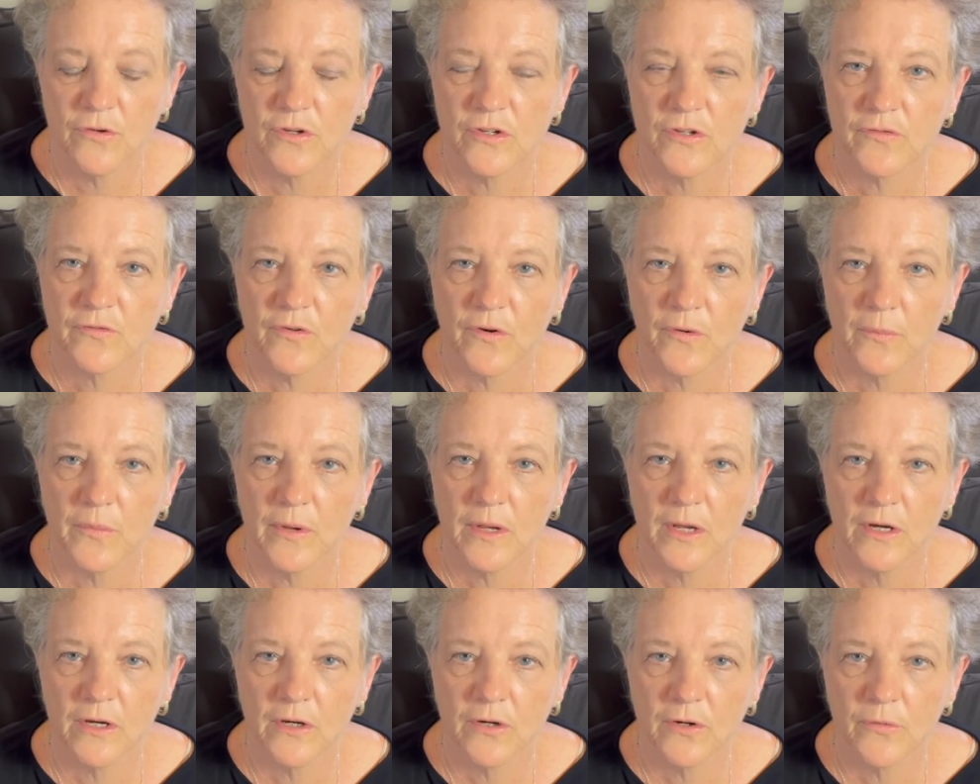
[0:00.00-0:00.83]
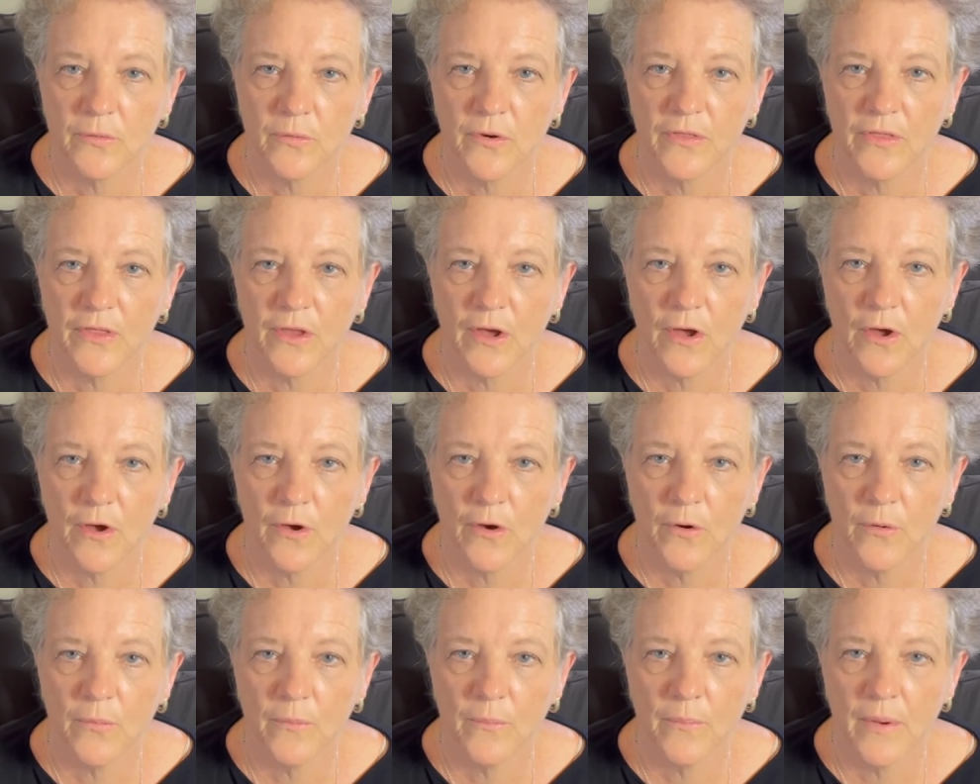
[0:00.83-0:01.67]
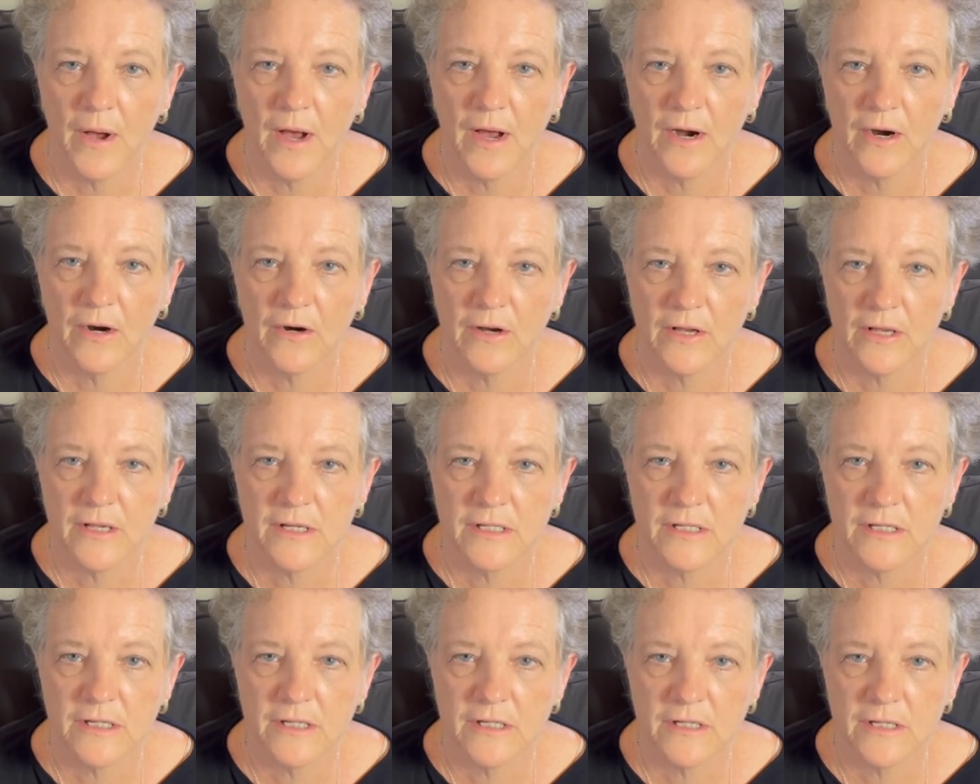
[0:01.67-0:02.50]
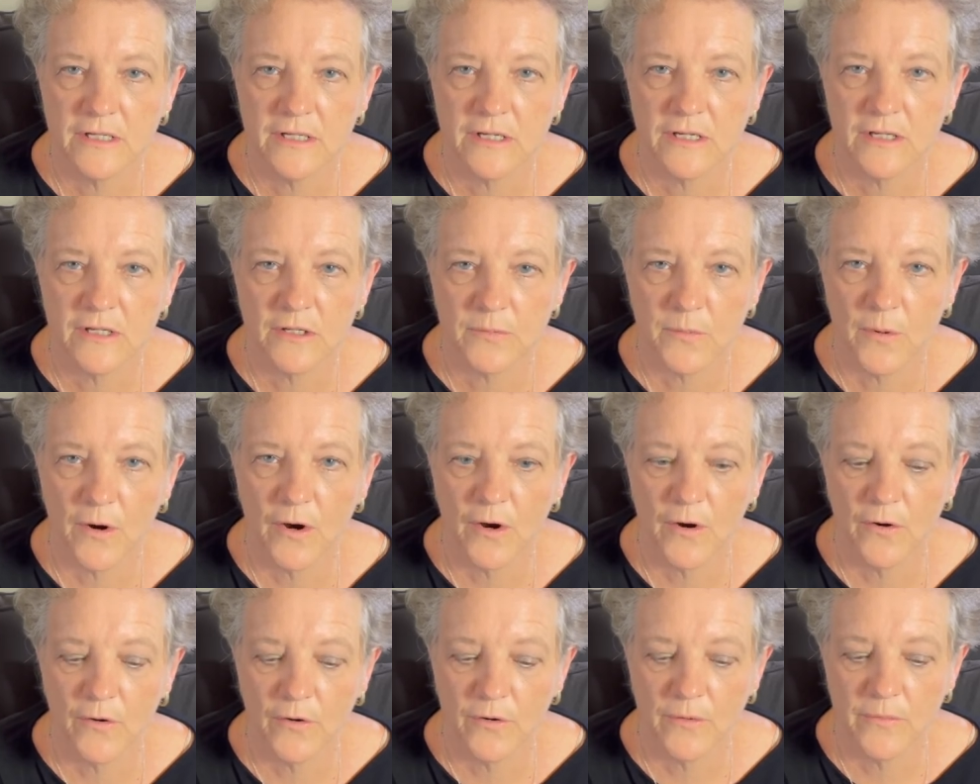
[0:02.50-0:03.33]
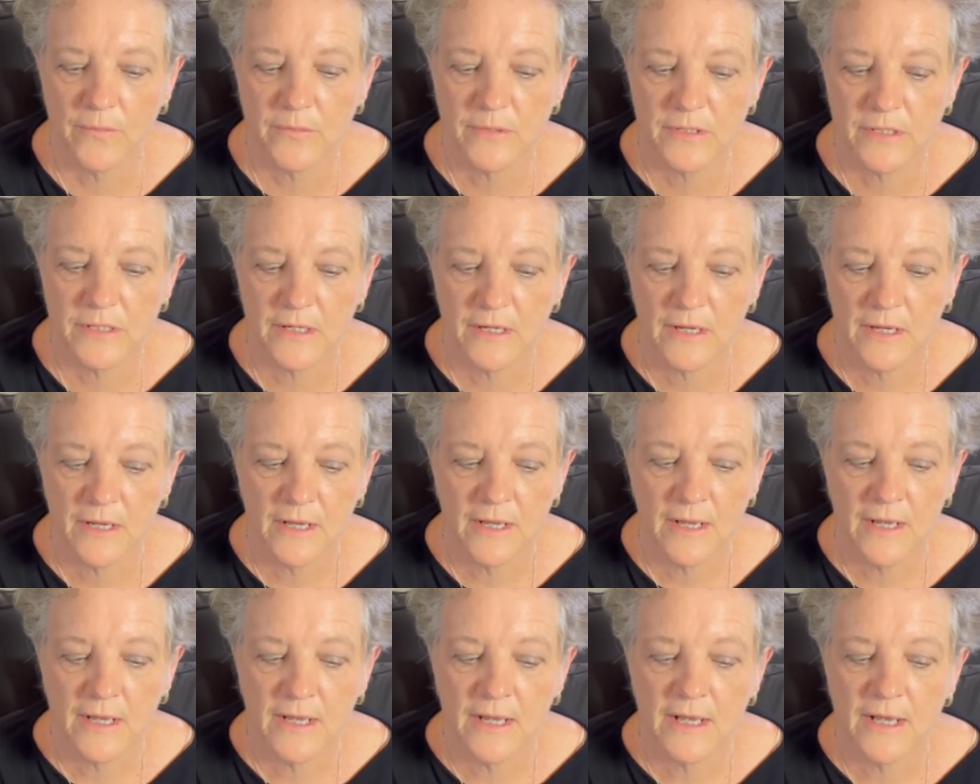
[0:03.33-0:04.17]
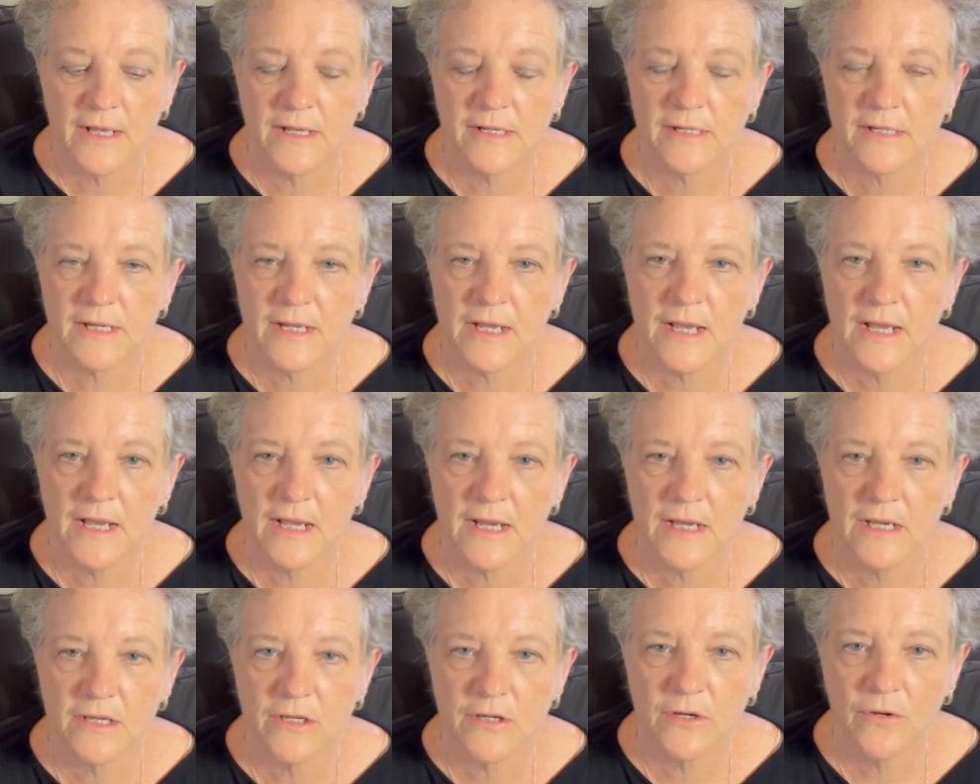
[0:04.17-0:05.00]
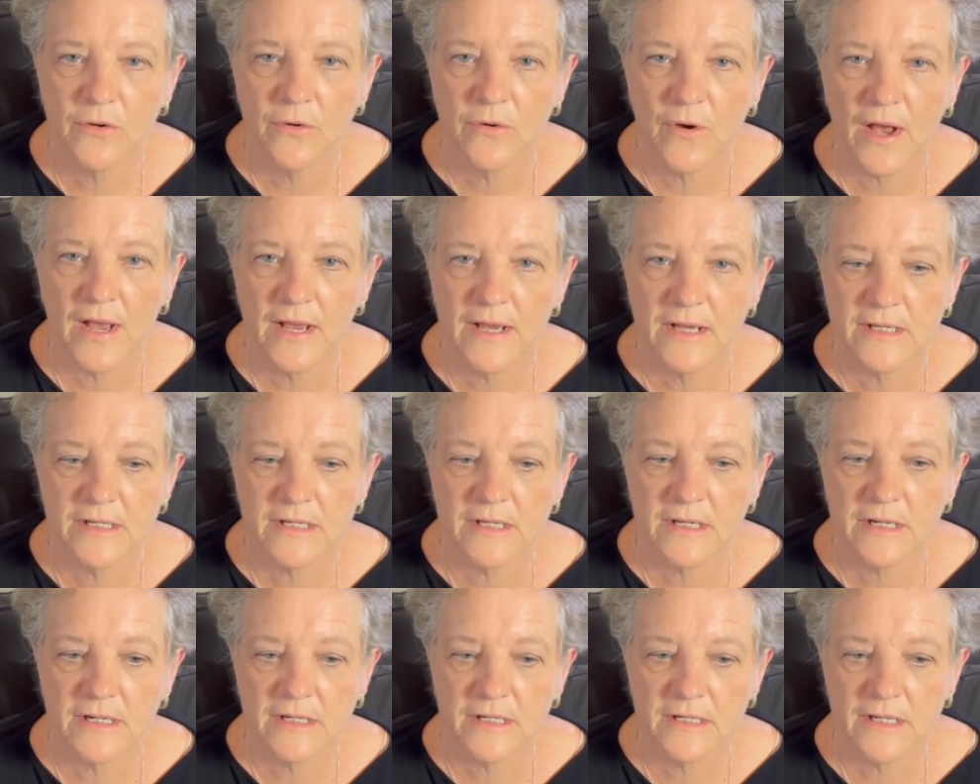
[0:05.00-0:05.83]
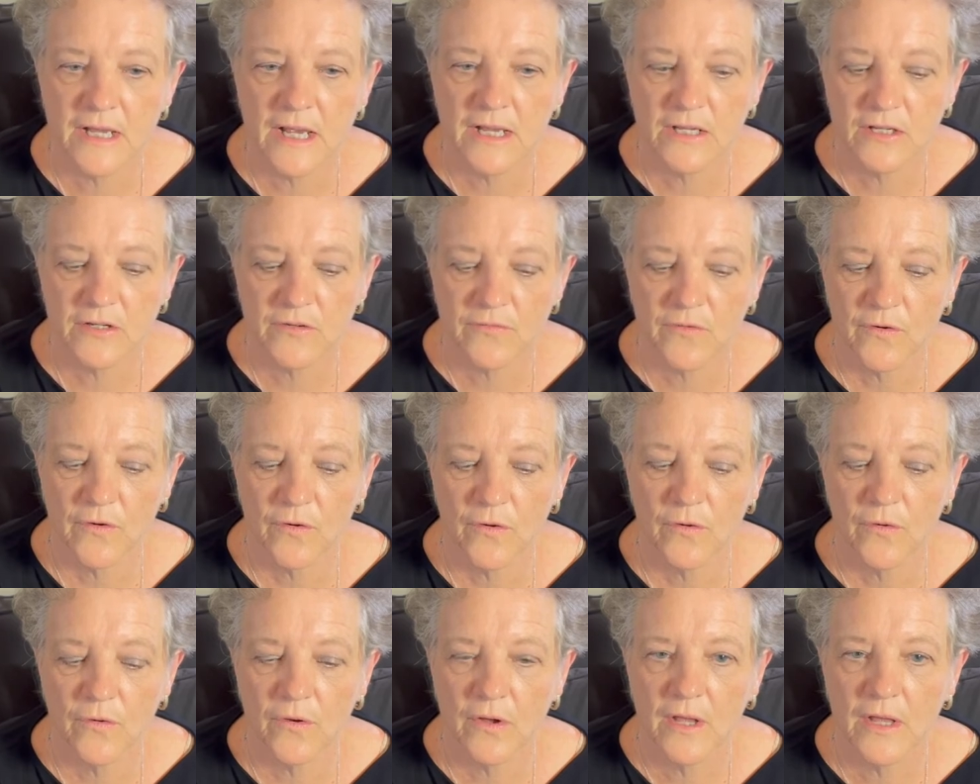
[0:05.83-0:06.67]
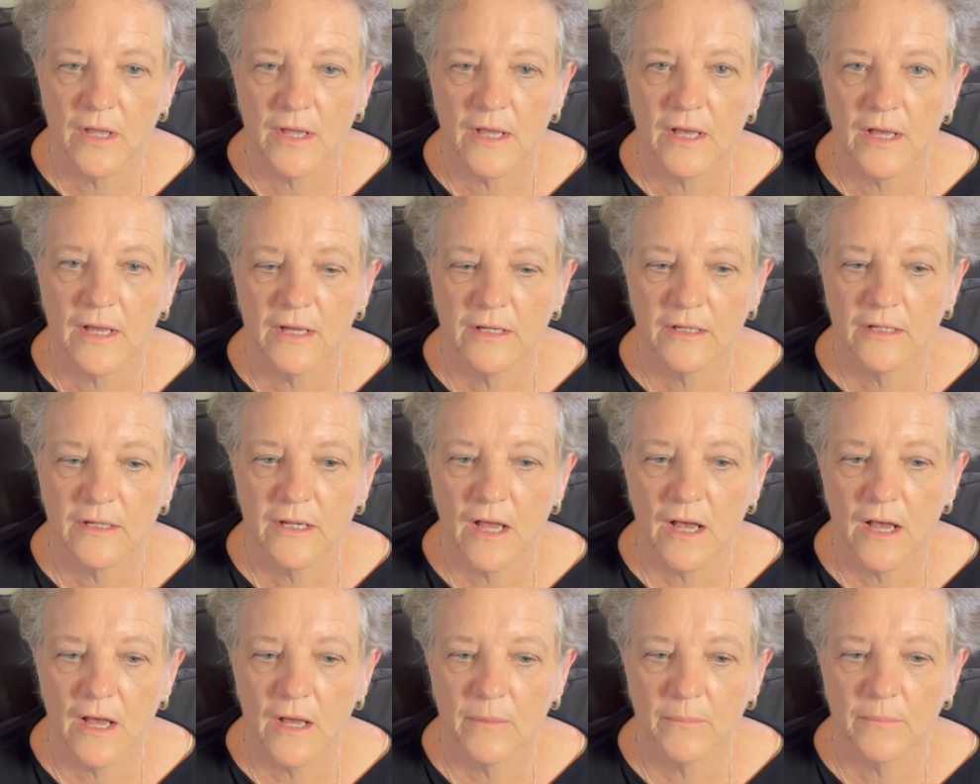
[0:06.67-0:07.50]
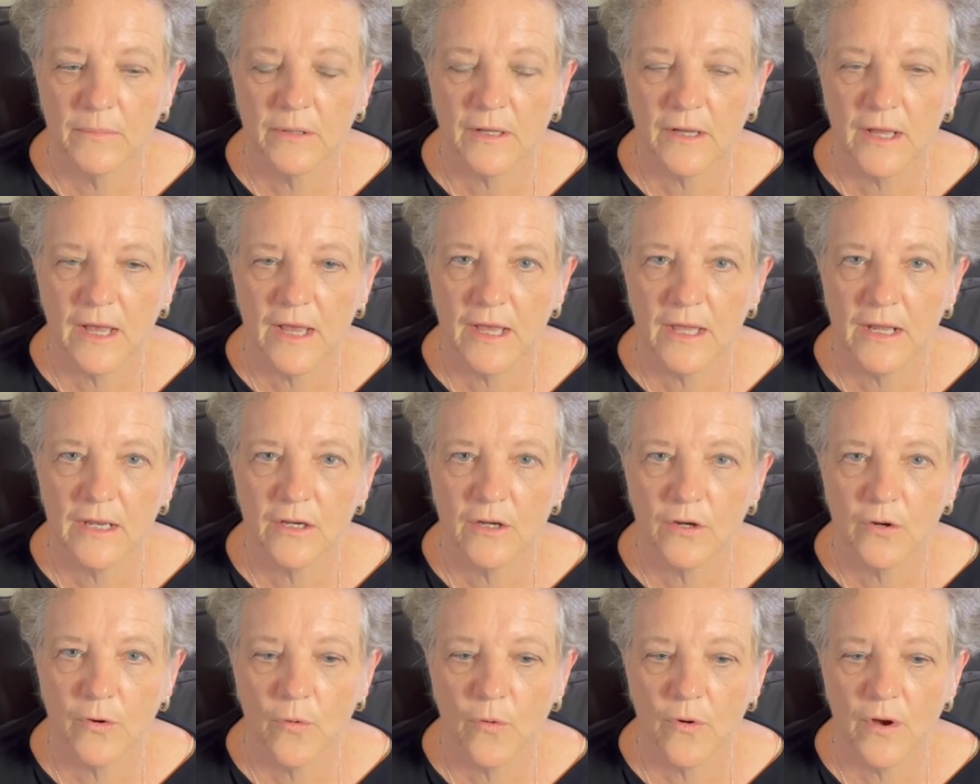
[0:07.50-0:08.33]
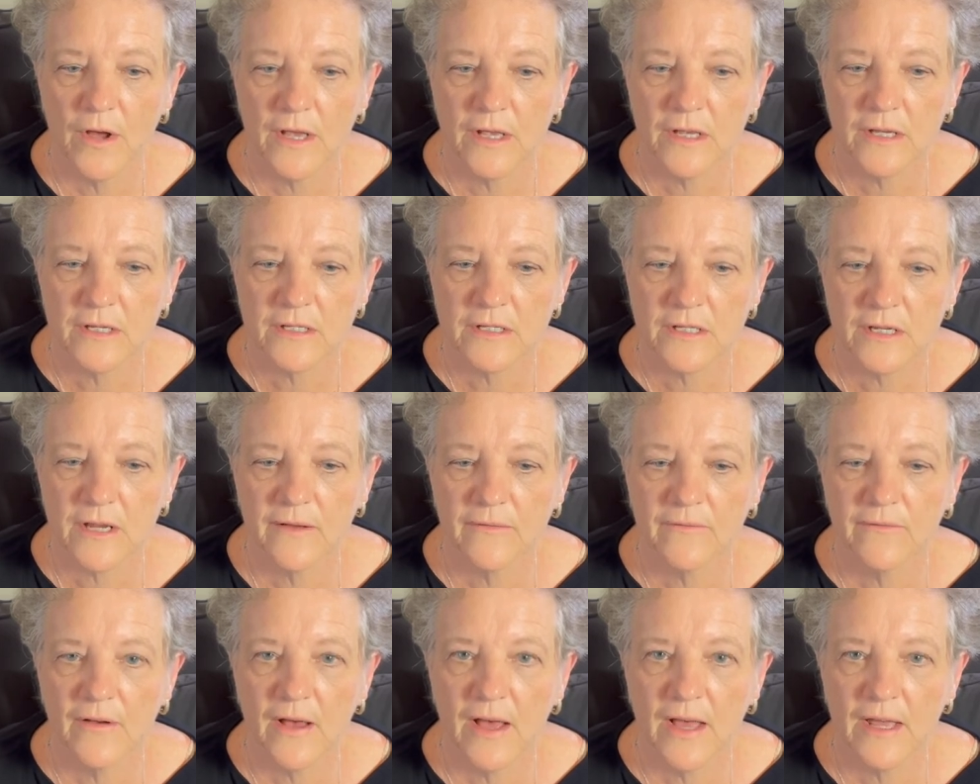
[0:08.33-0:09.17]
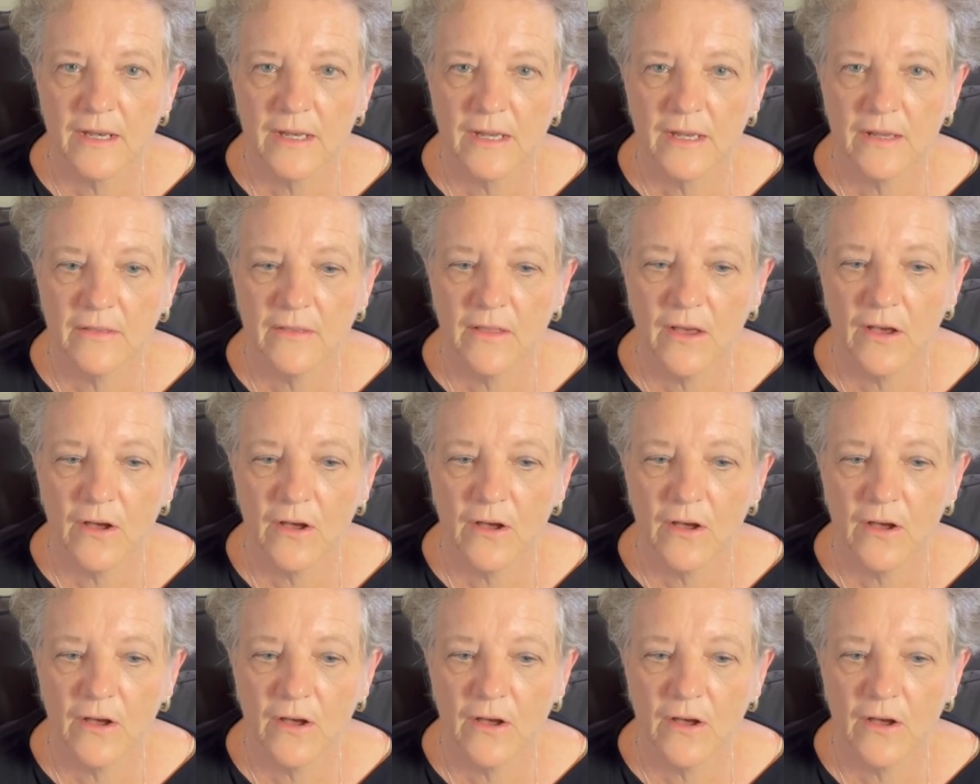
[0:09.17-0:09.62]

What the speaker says: is familiar with the home buyer assistance programs is key to a successful, uncomplicated quest of finding the